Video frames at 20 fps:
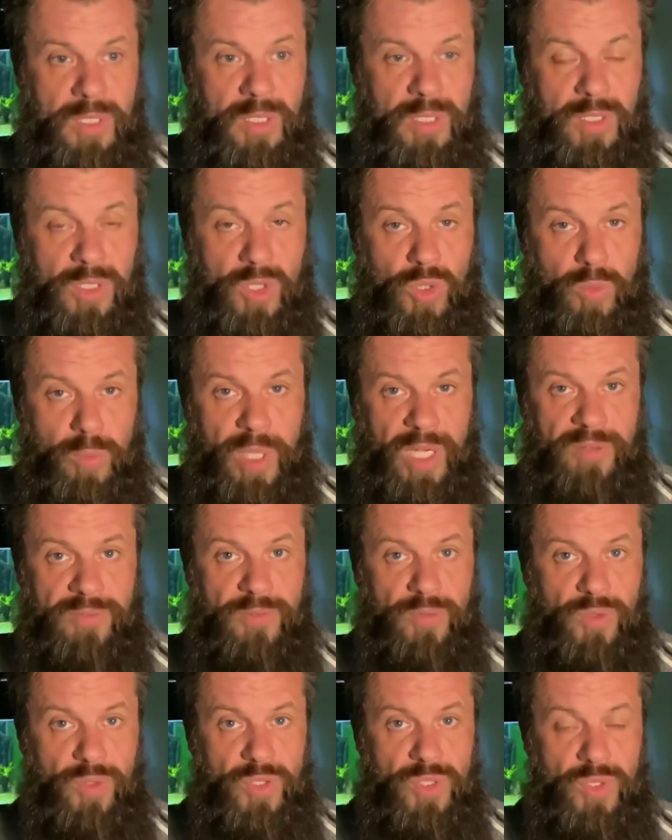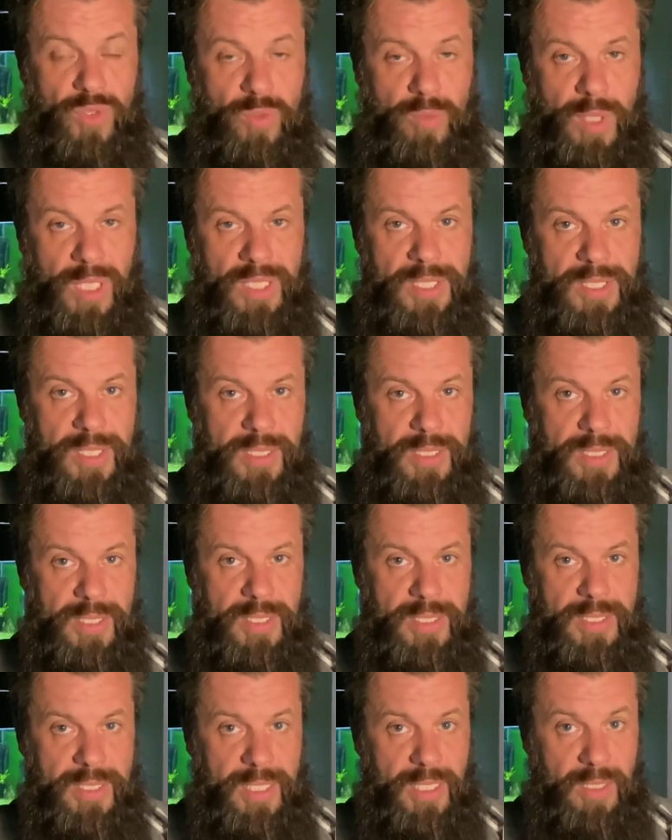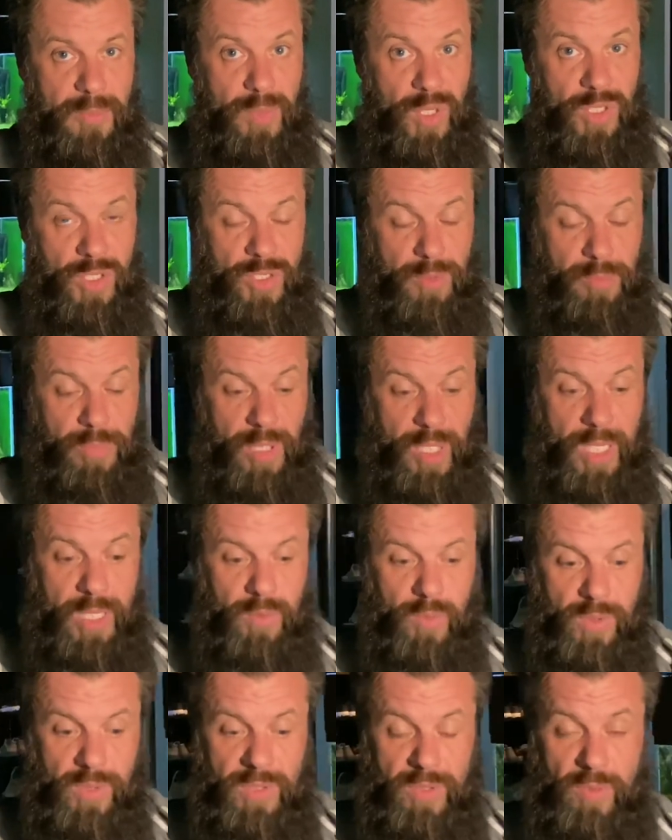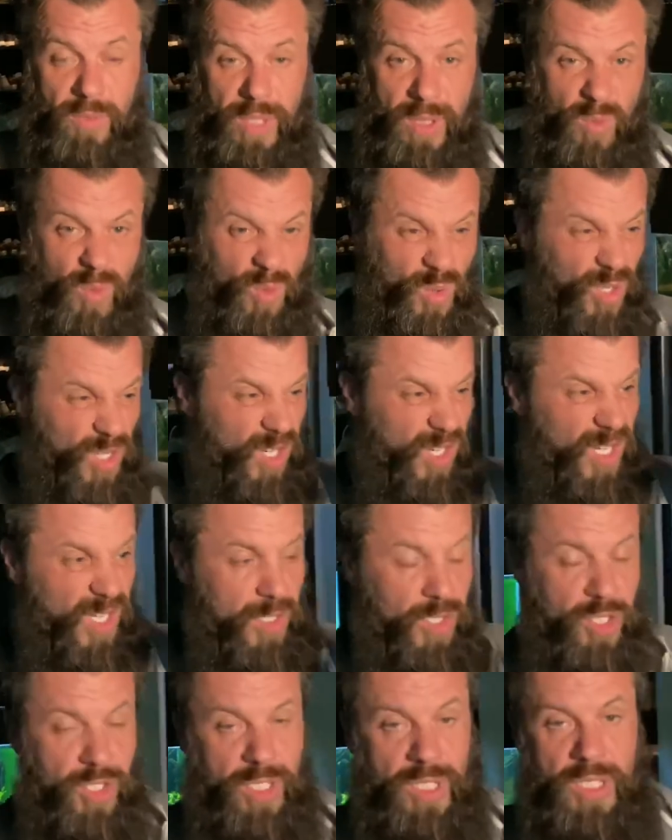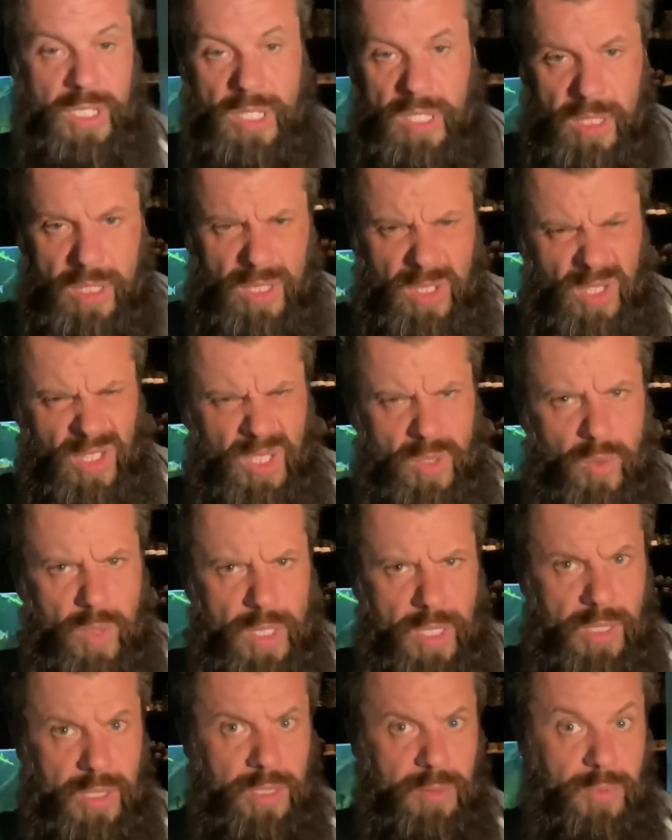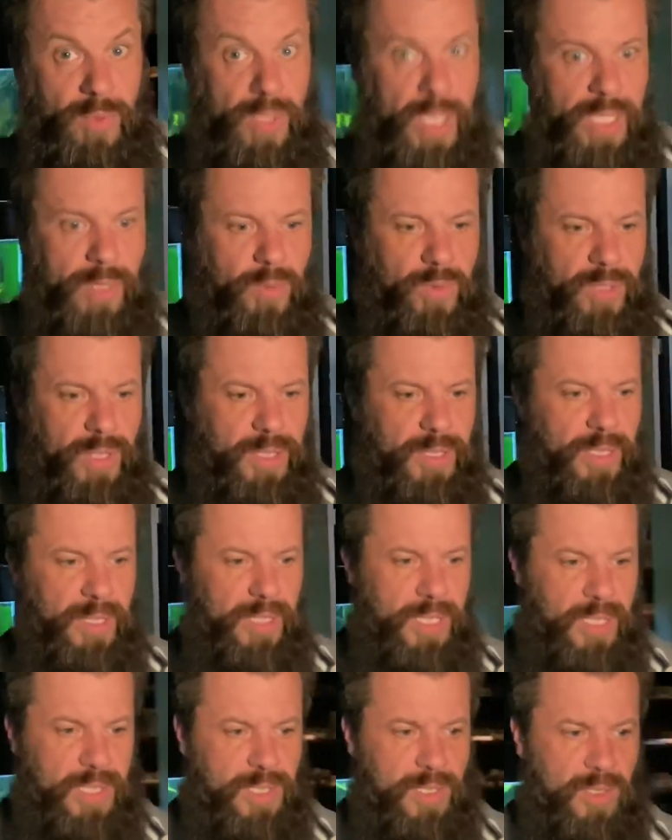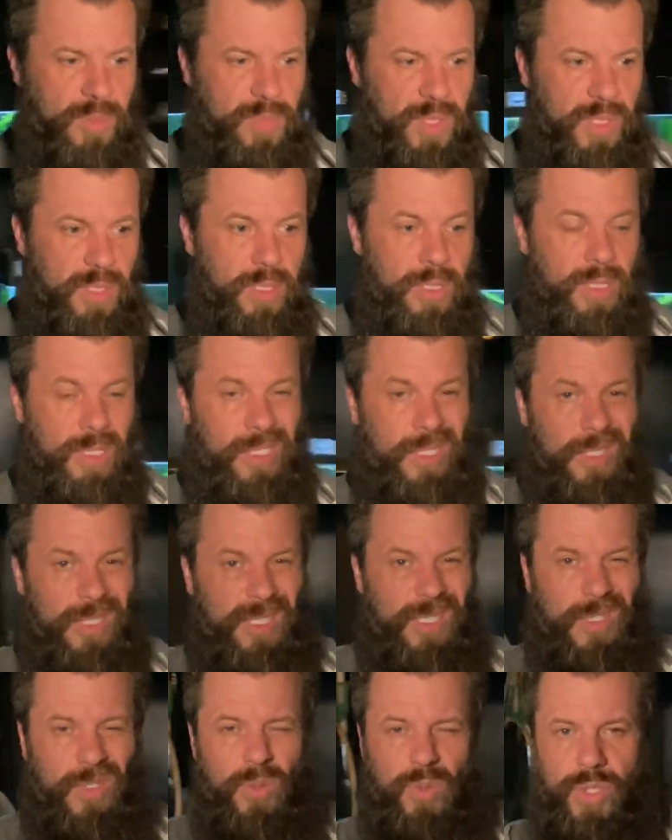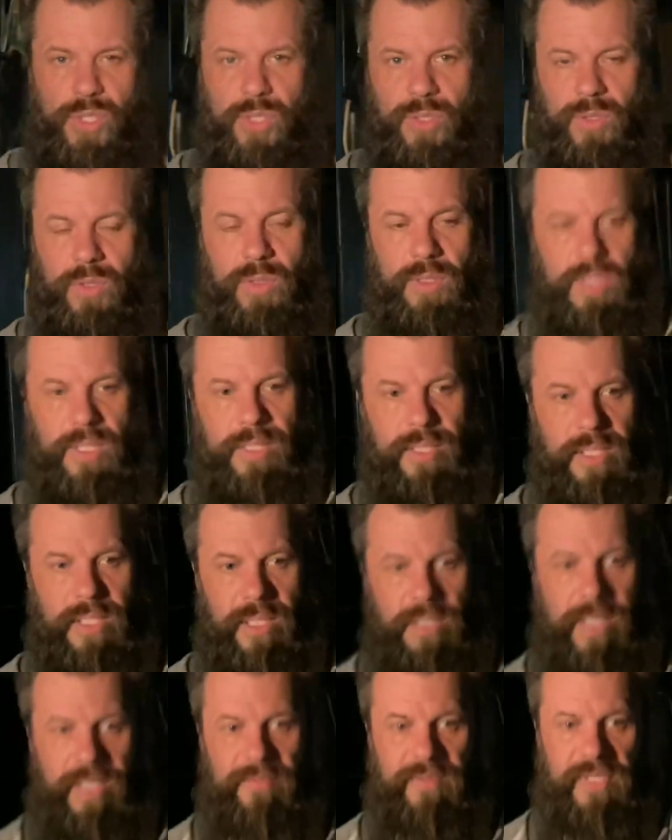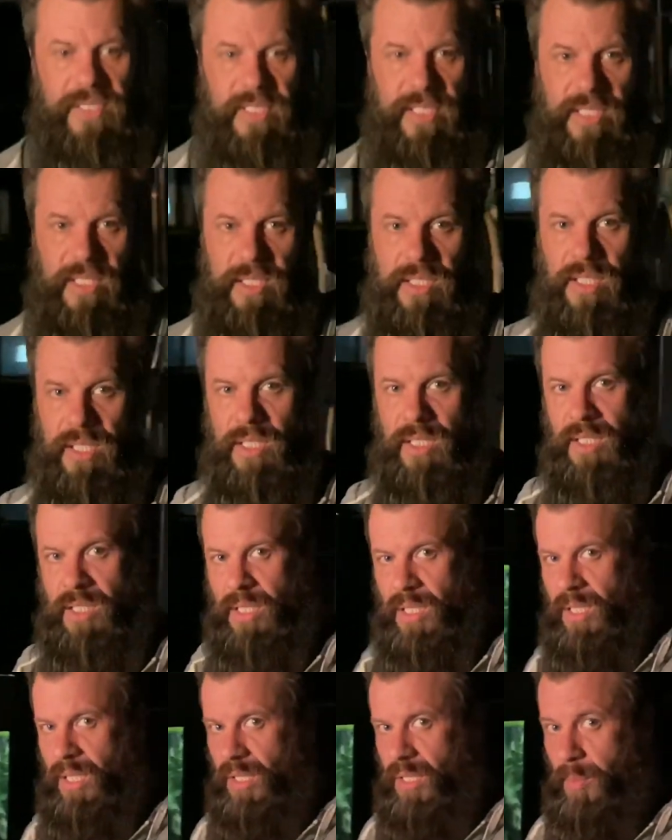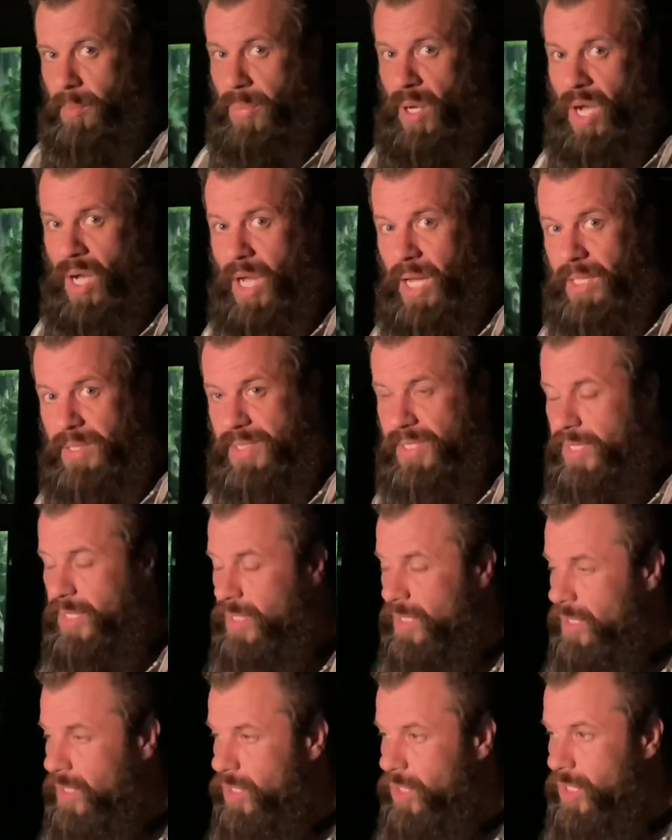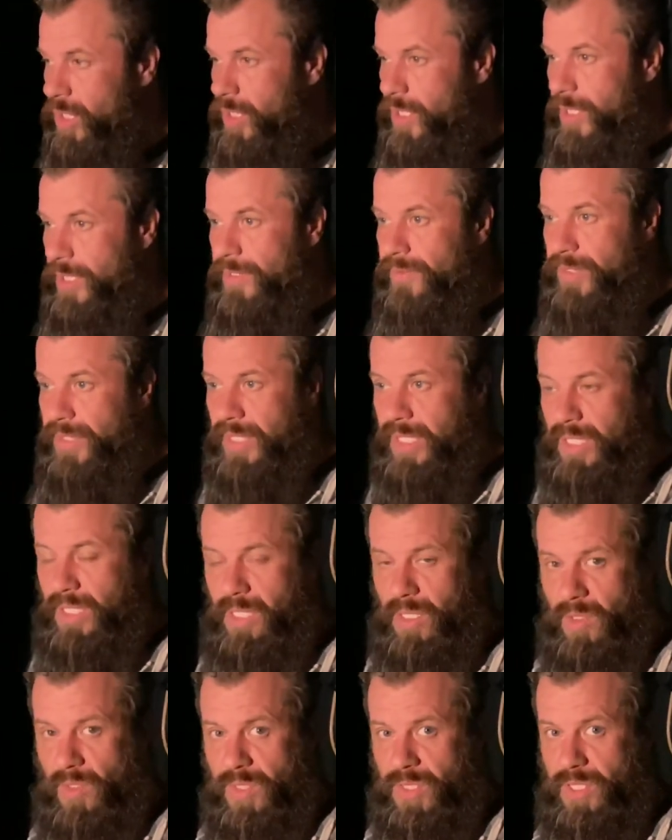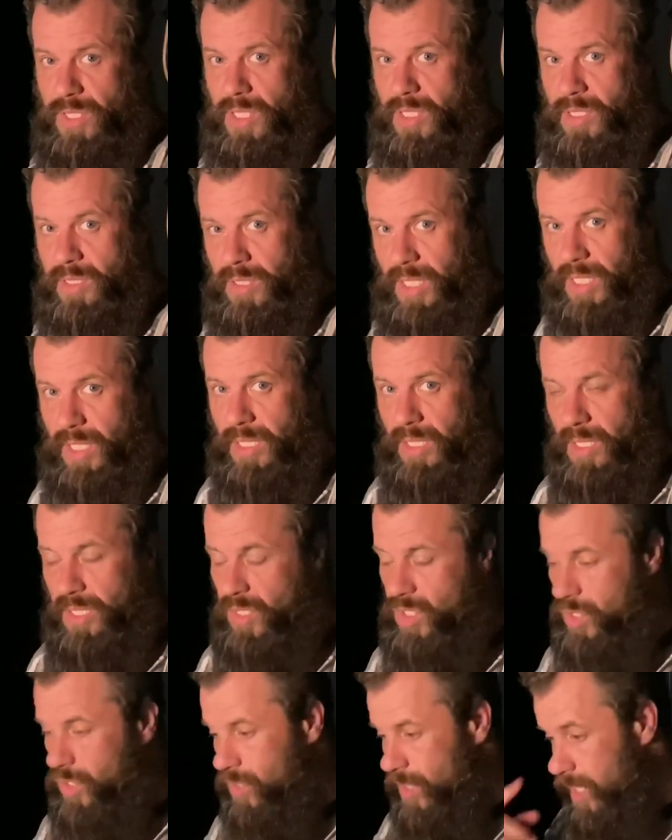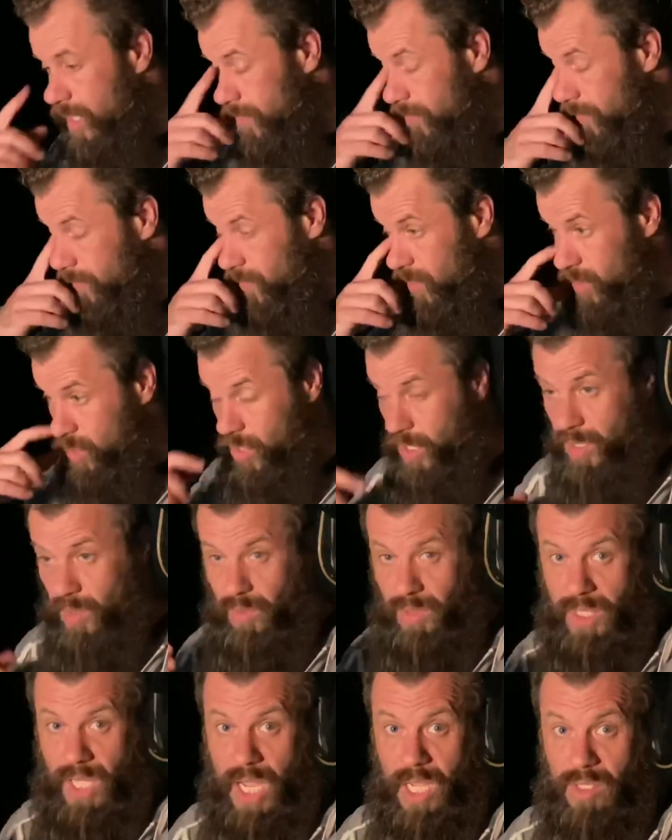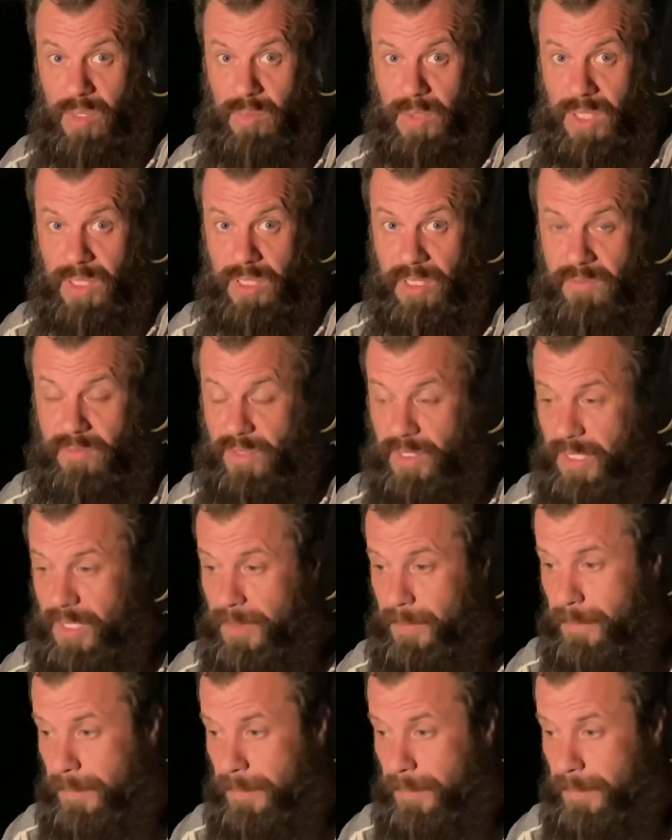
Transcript: 2x4s, 2x6s, and a bunch of plywood, 3/4 inch, good quality plywood. I think that's gonna be crucial. And then obviously the pond sealer and everything else, take it in stride. I'm gonna try to document everything.